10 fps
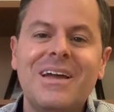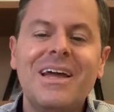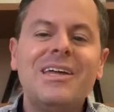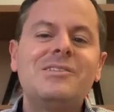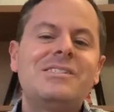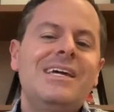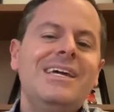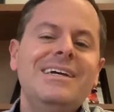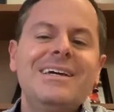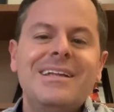You
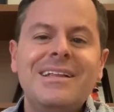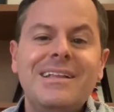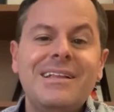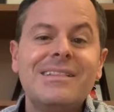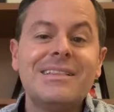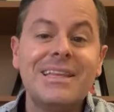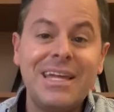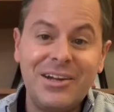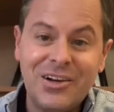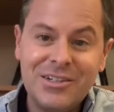see,
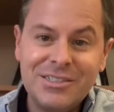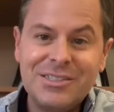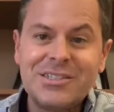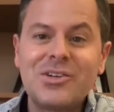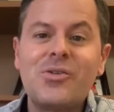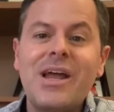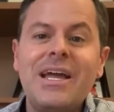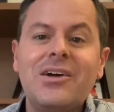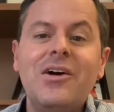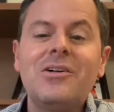leaders
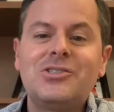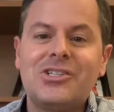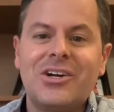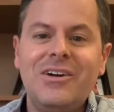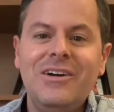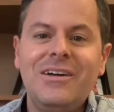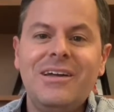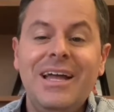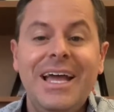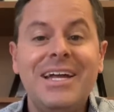create culture
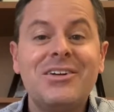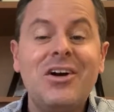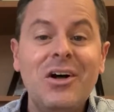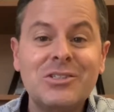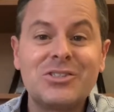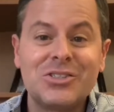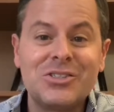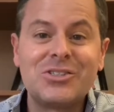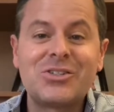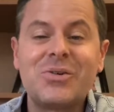and
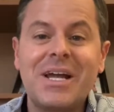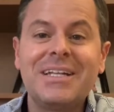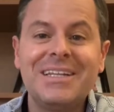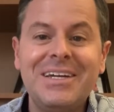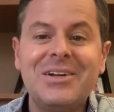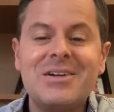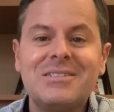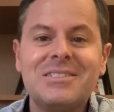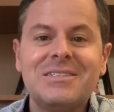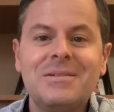cultures create
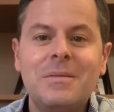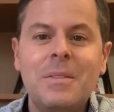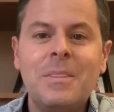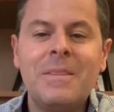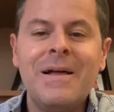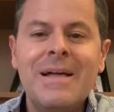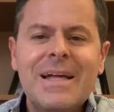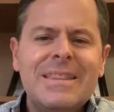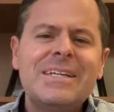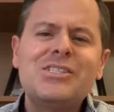leaders.
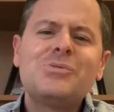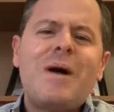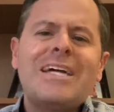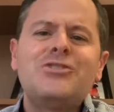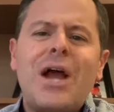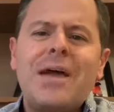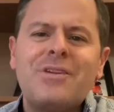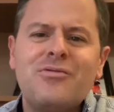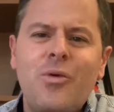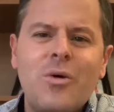This is my driving
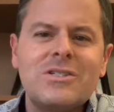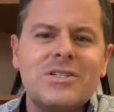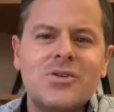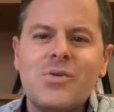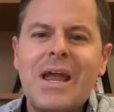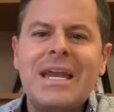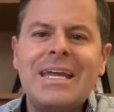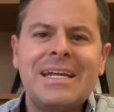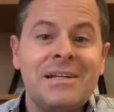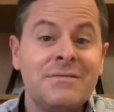force in creating
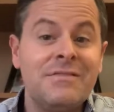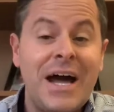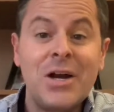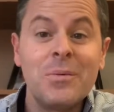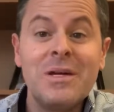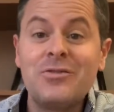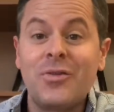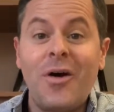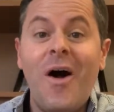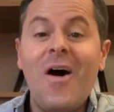an environment for
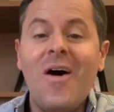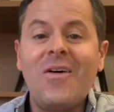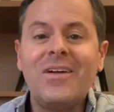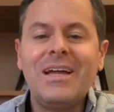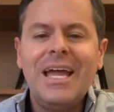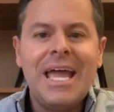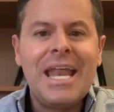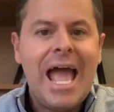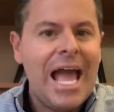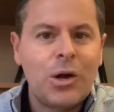all, an
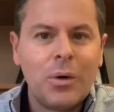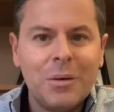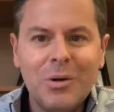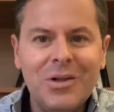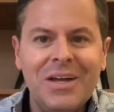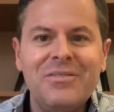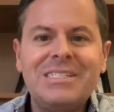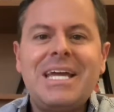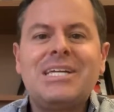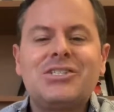equitable
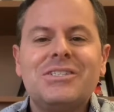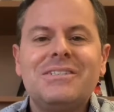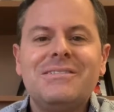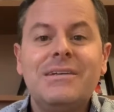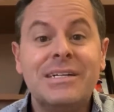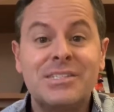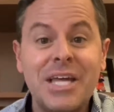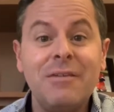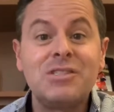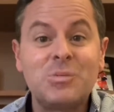invitation, a
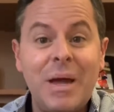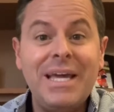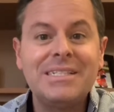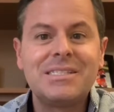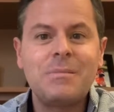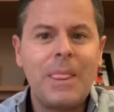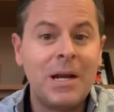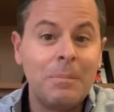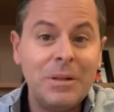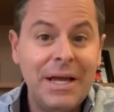safe space, and a
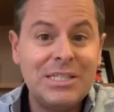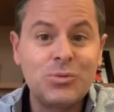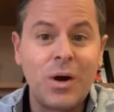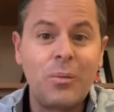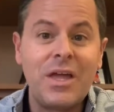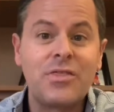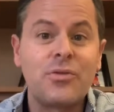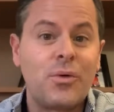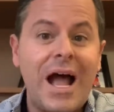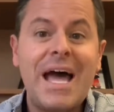place where we
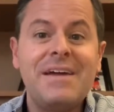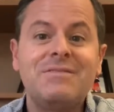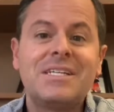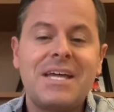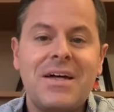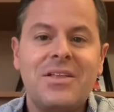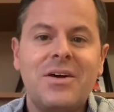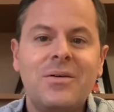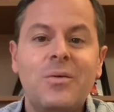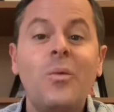thrive
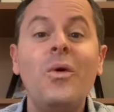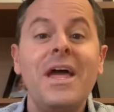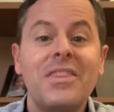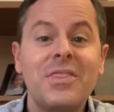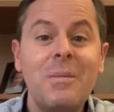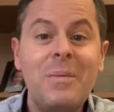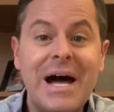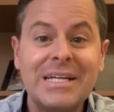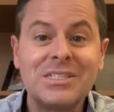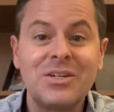together with
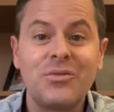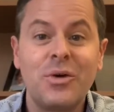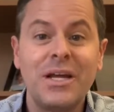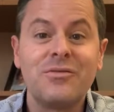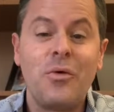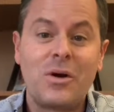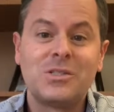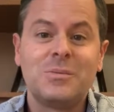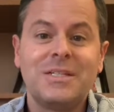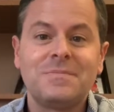positive reinforcement.